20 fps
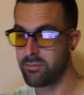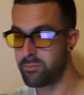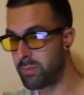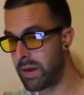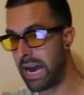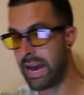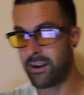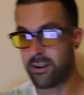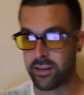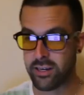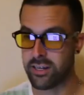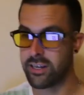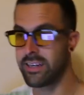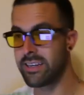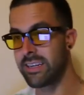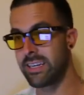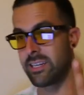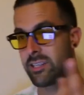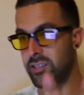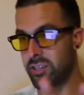bad or
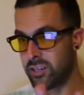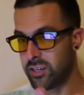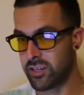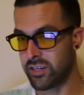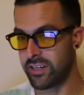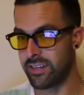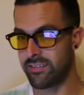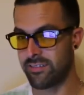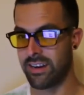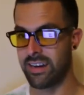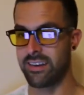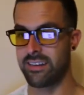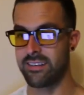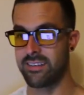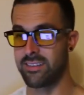good. He took good, right?